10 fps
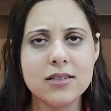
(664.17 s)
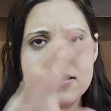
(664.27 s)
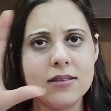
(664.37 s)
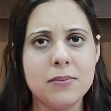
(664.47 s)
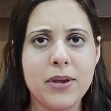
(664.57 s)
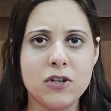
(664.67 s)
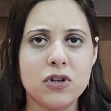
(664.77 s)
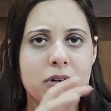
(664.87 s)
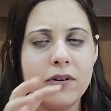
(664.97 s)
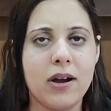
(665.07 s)
this is the
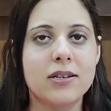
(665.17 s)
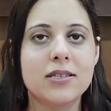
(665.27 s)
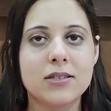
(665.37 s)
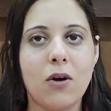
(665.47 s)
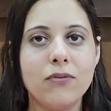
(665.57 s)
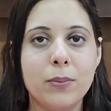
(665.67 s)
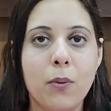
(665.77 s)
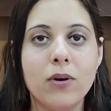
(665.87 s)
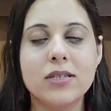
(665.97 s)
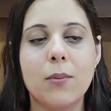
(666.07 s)
major crux of the
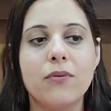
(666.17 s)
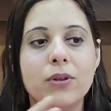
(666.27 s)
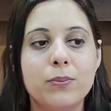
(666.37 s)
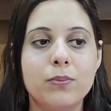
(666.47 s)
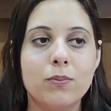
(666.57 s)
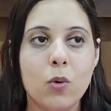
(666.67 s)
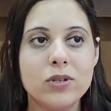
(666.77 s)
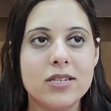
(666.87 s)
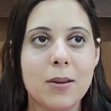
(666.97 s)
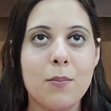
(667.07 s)
book, some of the
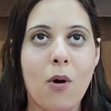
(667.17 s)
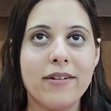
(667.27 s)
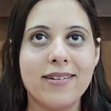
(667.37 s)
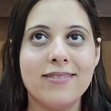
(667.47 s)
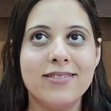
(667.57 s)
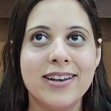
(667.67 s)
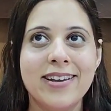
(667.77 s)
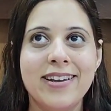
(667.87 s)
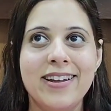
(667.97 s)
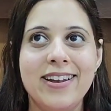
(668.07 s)
most important
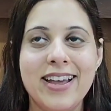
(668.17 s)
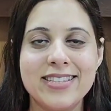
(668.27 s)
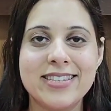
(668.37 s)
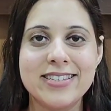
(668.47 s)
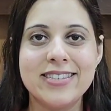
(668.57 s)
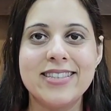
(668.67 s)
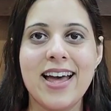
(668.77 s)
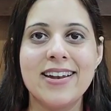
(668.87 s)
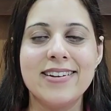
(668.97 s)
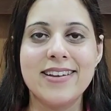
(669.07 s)
lessons
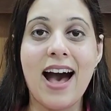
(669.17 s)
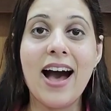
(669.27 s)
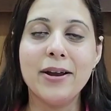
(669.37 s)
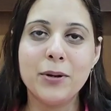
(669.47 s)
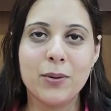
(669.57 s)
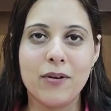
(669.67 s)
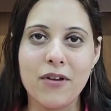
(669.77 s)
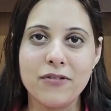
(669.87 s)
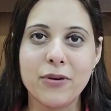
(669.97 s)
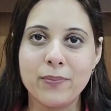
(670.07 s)
that I took
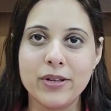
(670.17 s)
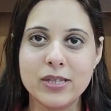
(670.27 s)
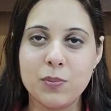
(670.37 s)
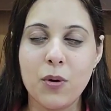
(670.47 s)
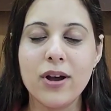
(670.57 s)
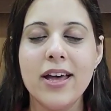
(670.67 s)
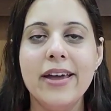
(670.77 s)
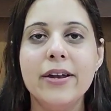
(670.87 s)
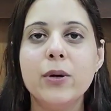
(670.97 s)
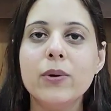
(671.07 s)
away from this book.
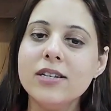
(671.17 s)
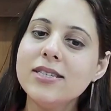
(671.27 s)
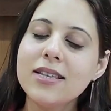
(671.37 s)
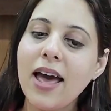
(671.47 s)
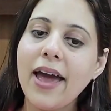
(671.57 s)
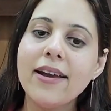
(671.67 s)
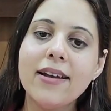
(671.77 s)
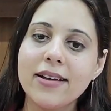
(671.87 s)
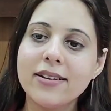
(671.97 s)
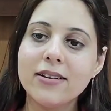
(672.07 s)
Towards the
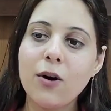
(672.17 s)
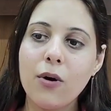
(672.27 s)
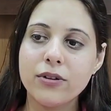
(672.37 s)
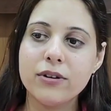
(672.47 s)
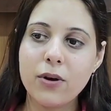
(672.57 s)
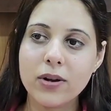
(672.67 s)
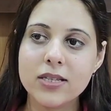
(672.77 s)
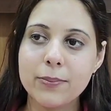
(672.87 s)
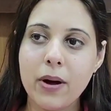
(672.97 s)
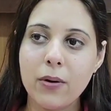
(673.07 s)
end, I think the author
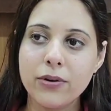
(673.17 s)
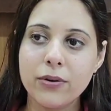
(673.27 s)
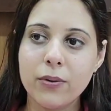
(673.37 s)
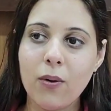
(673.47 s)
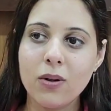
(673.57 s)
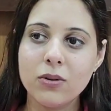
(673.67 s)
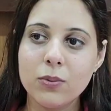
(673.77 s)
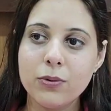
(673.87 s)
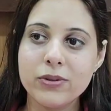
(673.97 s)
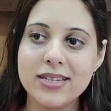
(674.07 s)
talks about,
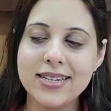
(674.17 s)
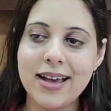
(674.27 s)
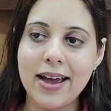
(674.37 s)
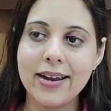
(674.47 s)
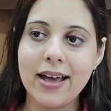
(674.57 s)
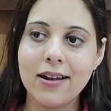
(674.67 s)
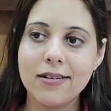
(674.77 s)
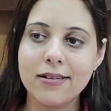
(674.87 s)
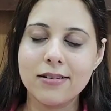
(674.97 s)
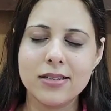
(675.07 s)
although Bruce Lee died
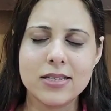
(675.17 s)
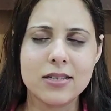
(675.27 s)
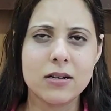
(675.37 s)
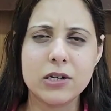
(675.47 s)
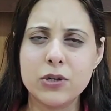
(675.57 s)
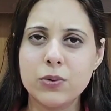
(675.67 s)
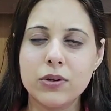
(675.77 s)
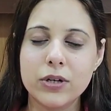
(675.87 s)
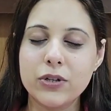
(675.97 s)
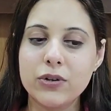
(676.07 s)
at this 32,
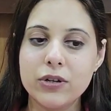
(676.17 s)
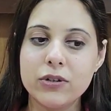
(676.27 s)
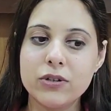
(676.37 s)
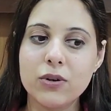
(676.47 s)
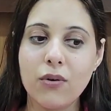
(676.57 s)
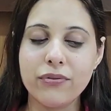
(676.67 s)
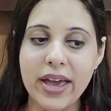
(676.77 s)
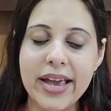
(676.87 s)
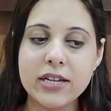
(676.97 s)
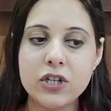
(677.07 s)
33 years of
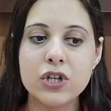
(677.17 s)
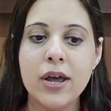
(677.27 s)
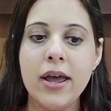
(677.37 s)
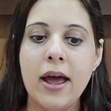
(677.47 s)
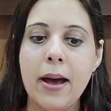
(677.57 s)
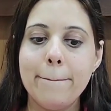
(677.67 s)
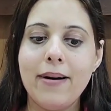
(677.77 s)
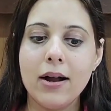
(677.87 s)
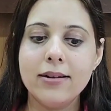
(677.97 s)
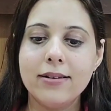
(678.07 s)
age,
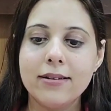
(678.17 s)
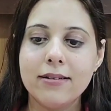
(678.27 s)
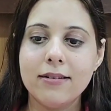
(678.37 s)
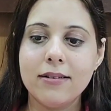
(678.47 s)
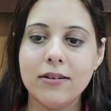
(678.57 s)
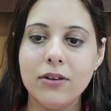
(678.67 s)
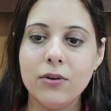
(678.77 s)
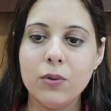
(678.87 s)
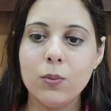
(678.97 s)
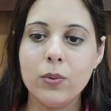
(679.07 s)
but,
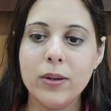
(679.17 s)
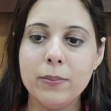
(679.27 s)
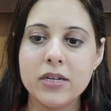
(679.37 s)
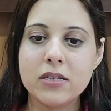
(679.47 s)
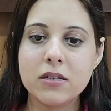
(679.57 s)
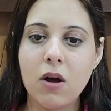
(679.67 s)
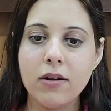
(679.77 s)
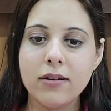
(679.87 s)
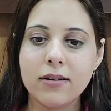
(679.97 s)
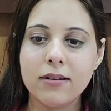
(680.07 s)
we must
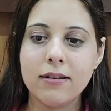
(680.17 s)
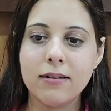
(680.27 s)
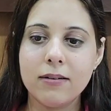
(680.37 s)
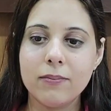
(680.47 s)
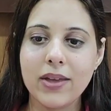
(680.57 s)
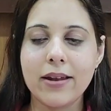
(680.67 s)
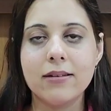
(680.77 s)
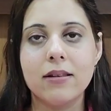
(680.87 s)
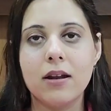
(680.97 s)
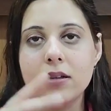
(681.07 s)
not,
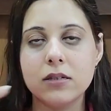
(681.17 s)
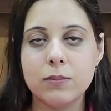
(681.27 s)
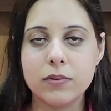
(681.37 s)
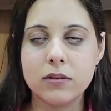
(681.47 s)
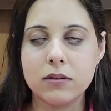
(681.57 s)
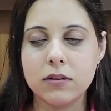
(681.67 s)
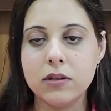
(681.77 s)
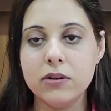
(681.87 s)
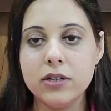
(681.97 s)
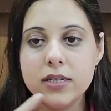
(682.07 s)
and there are some
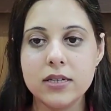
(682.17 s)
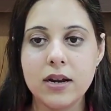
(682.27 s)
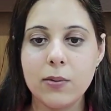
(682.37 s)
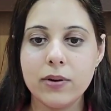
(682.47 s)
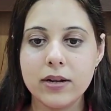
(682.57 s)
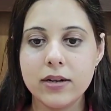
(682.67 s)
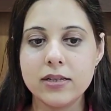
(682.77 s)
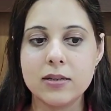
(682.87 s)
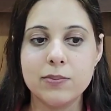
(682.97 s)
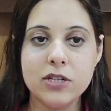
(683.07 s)
certain theories around it,
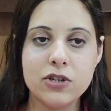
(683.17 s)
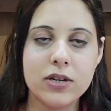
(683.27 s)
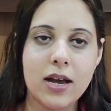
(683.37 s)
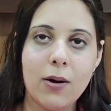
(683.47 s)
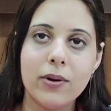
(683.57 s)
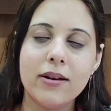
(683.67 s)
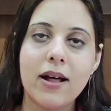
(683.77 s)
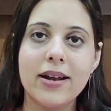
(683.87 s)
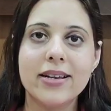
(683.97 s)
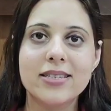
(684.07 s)
it's a mystery how he
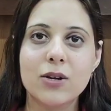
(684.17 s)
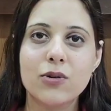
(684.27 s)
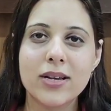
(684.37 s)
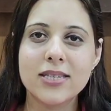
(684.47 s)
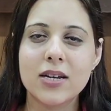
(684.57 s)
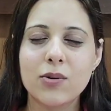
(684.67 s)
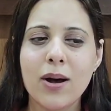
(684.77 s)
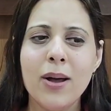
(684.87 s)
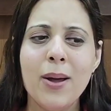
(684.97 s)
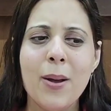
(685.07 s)
died, etc.,
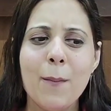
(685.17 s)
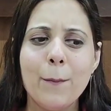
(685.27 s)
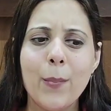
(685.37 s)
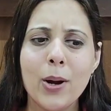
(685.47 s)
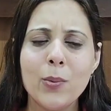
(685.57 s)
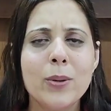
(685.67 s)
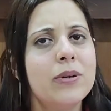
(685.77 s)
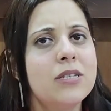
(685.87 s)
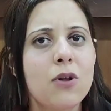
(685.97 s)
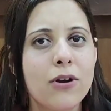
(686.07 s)
etc. But we
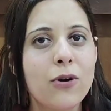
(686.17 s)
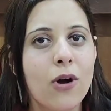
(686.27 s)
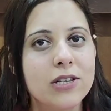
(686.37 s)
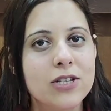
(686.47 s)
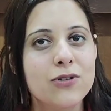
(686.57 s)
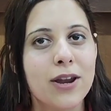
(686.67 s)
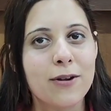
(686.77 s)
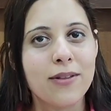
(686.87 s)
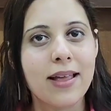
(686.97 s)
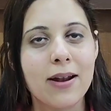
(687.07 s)
must not
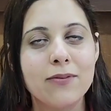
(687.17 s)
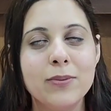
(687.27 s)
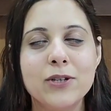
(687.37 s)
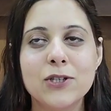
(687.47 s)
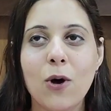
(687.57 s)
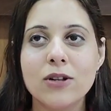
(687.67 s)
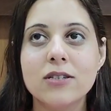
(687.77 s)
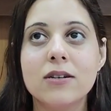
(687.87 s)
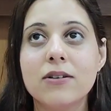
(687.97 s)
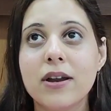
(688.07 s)
concentrate on that. We must
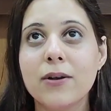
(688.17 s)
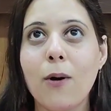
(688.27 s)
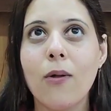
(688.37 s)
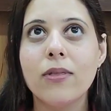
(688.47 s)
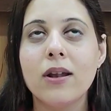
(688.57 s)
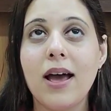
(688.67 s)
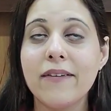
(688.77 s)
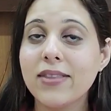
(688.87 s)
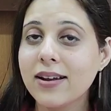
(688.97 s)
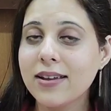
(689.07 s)
concentrate on the
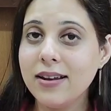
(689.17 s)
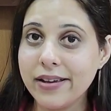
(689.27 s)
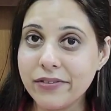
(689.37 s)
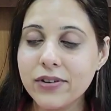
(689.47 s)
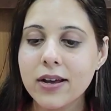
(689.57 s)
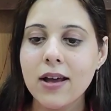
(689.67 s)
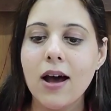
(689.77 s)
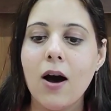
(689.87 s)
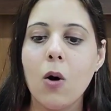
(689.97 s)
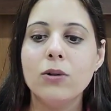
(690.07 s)
life that he lived.
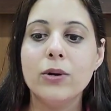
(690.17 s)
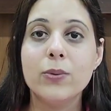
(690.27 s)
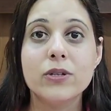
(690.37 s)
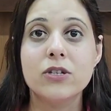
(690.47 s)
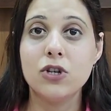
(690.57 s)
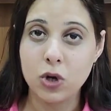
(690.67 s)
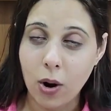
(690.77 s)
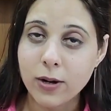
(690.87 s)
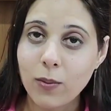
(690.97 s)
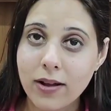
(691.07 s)
Although it was a
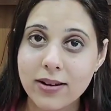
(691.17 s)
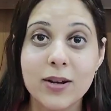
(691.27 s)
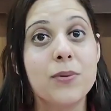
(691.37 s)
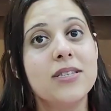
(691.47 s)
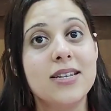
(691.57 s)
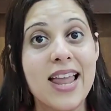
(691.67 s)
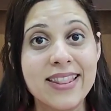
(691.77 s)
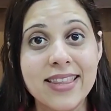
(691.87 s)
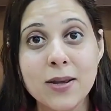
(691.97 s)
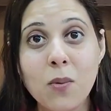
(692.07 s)
short one, it was a
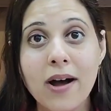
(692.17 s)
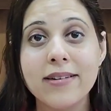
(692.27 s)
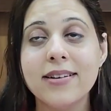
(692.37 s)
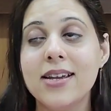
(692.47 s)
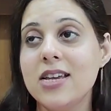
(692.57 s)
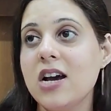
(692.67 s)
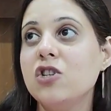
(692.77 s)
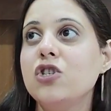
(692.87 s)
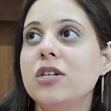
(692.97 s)
lengthy one. He